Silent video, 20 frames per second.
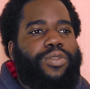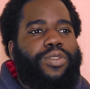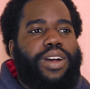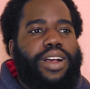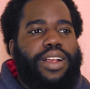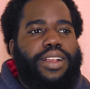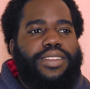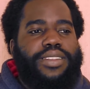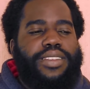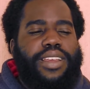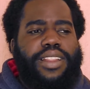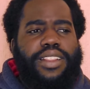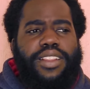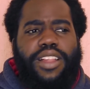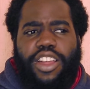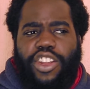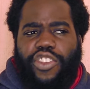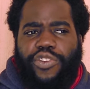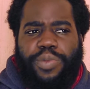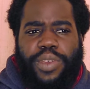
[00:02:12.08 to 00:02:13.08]
was a
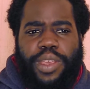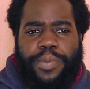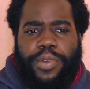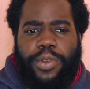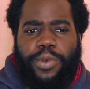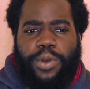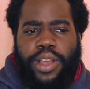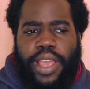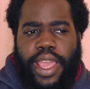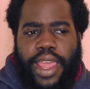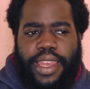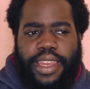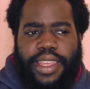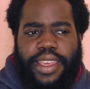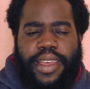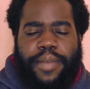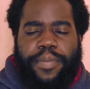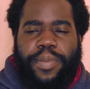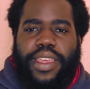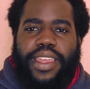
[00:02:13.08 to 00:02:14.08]
lot of people were
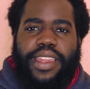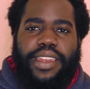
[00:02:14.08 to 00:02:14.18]
ending up